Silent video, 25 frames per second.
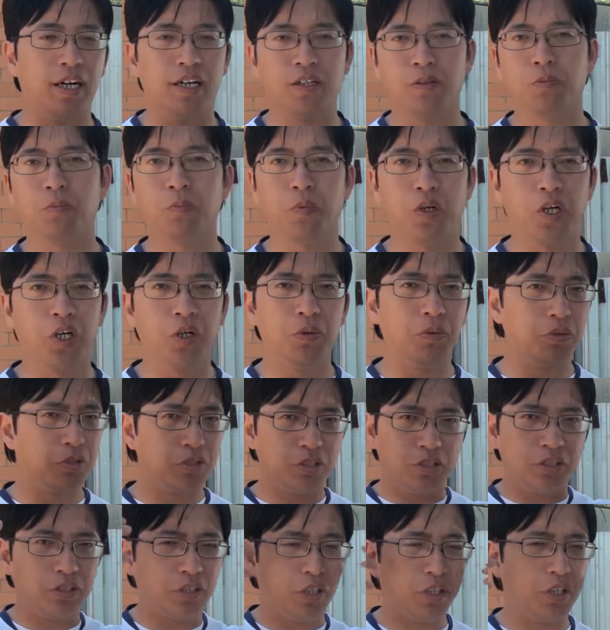unwell or
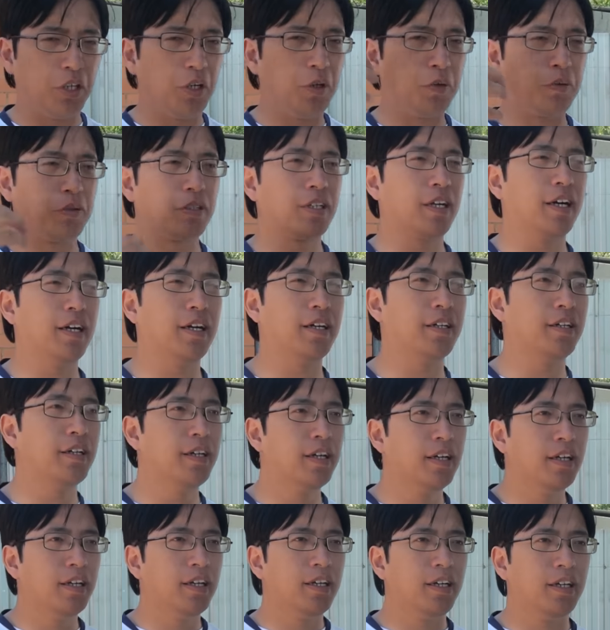just not okay,
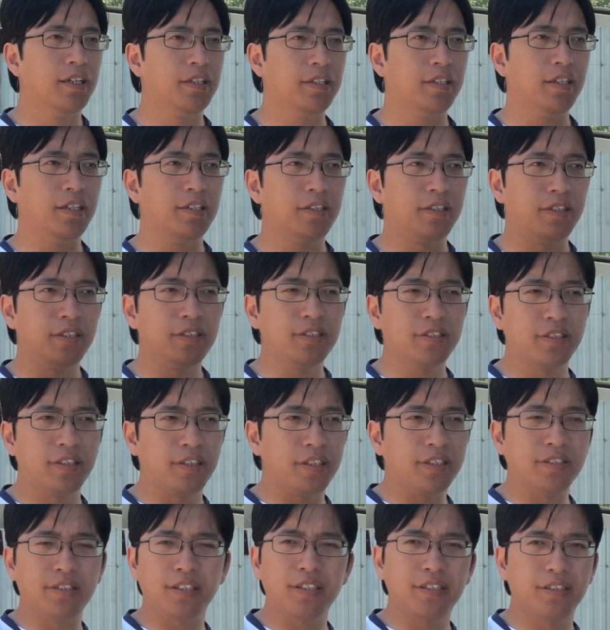these
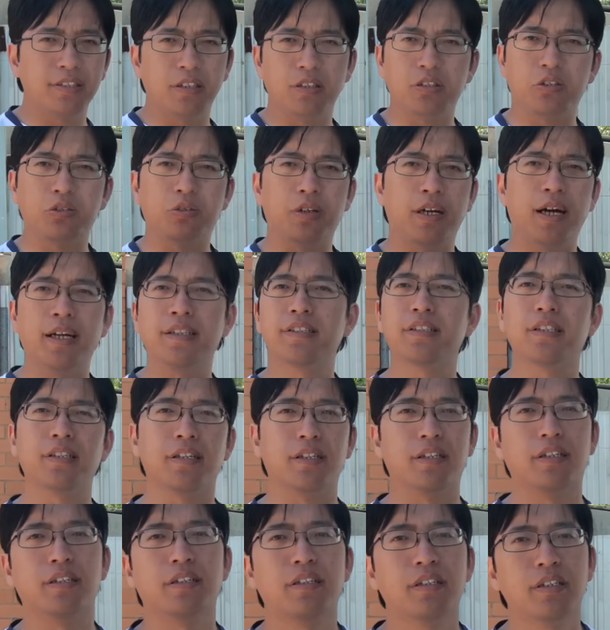things don't
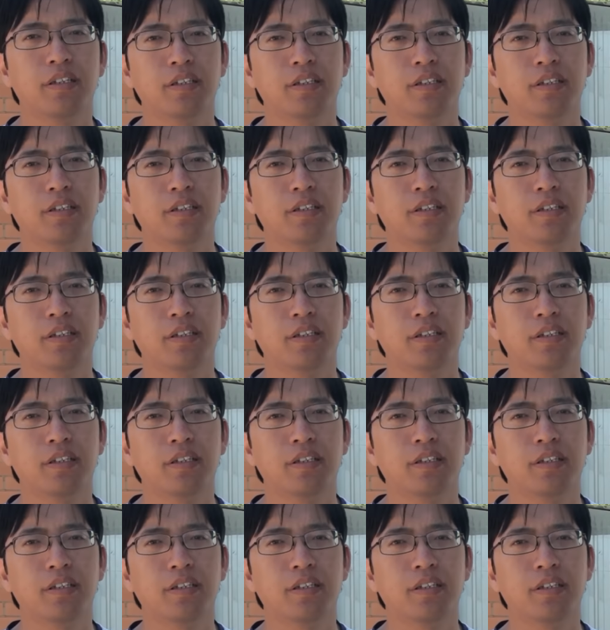translate.